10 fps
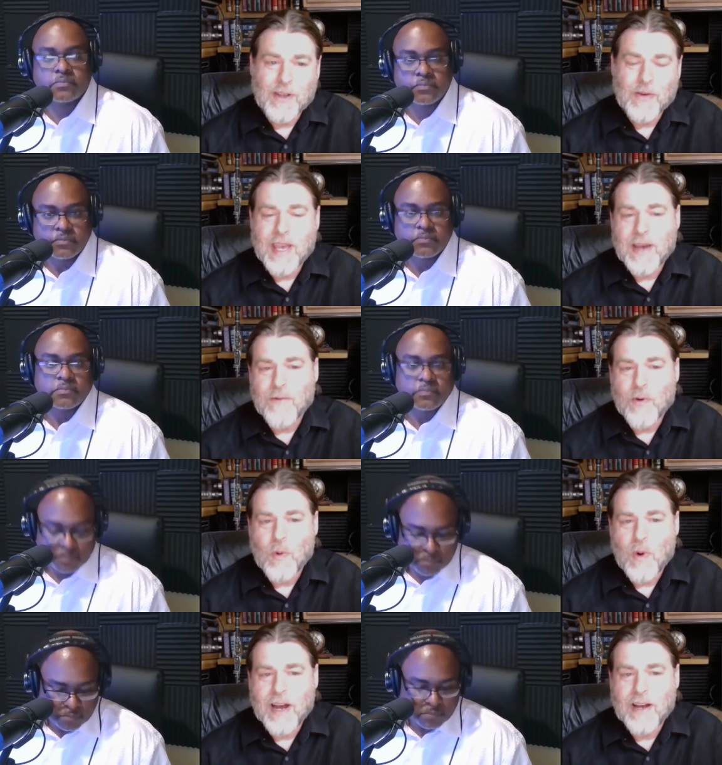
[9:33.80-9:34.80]
Speaker 1: go camp for a
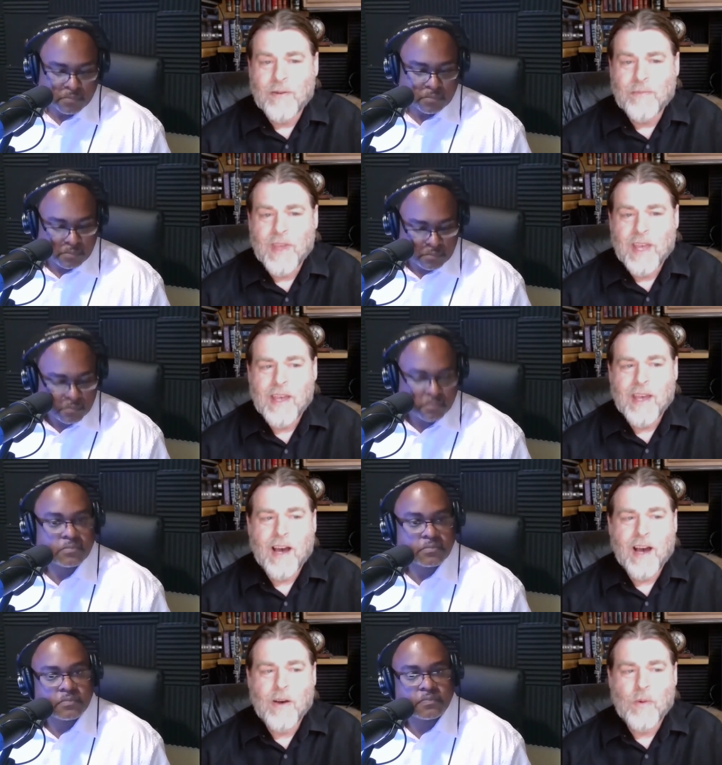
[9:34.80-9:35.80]
while,
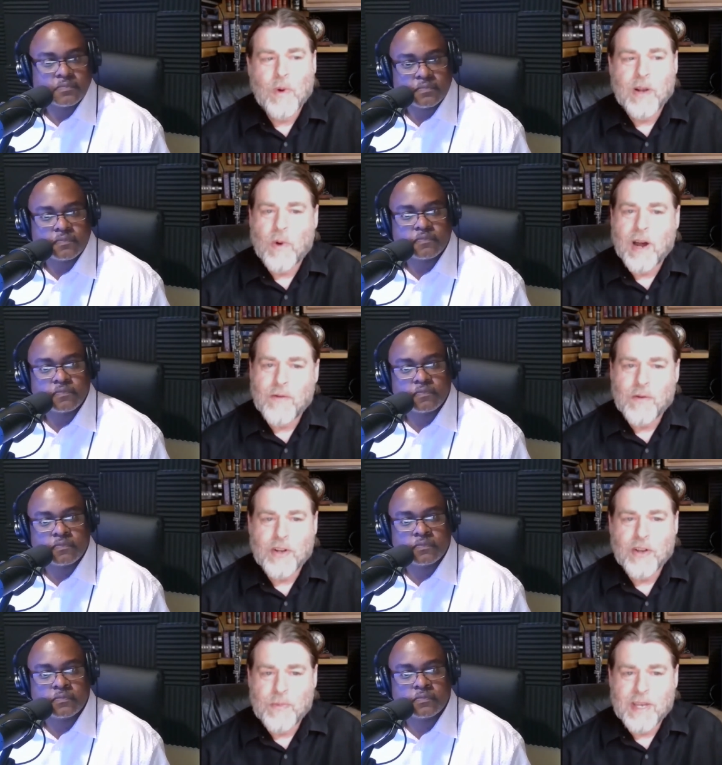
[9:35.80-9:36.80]
uh, wait a while for
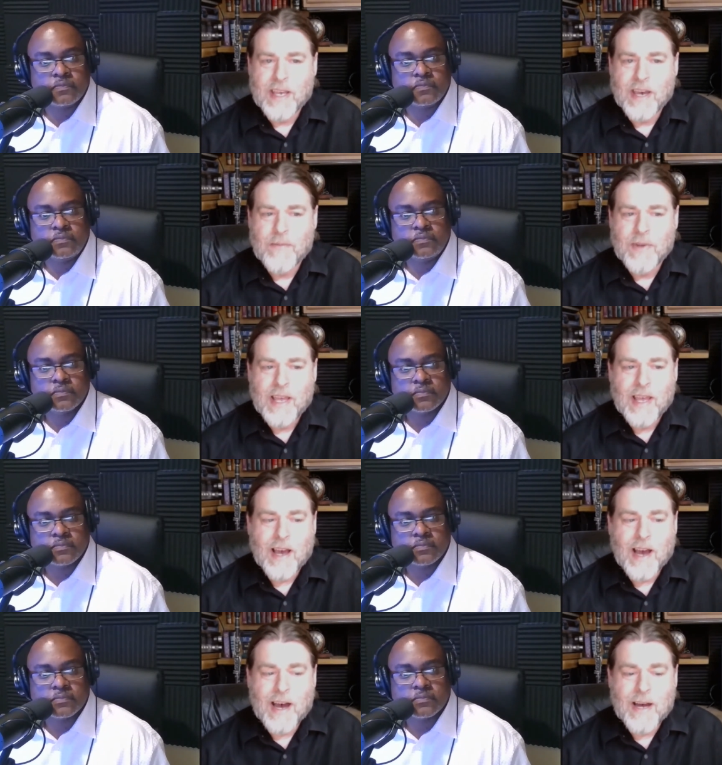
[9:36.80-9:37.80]
another pickup.
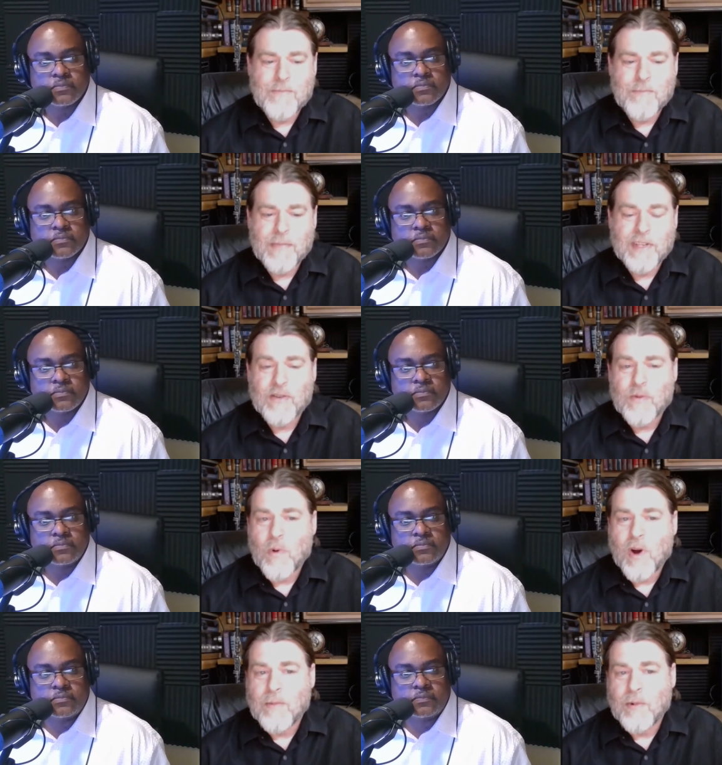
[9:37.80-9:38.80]
Um, is there a
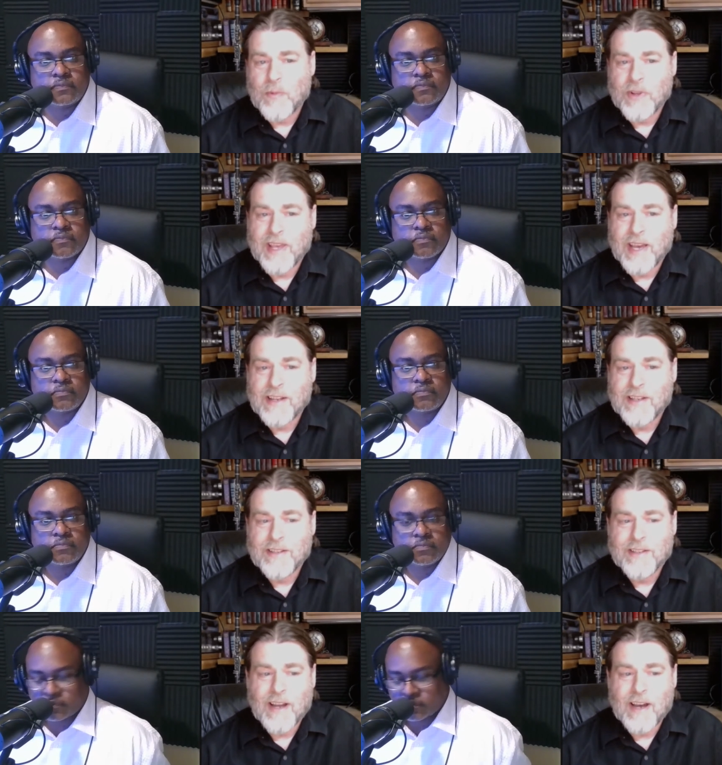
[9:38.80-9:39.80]
problem with that?
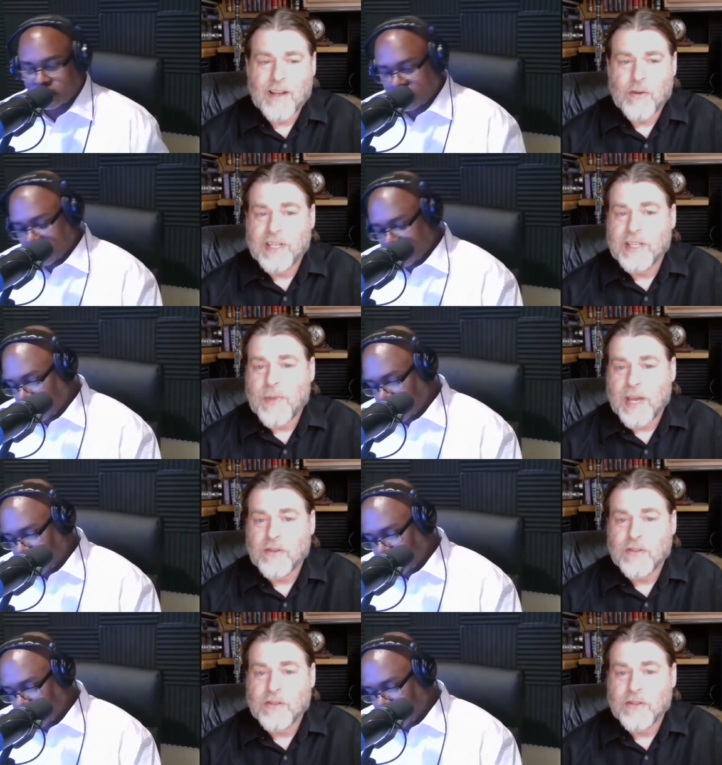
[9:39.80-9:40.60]
Is uh, are dispatchers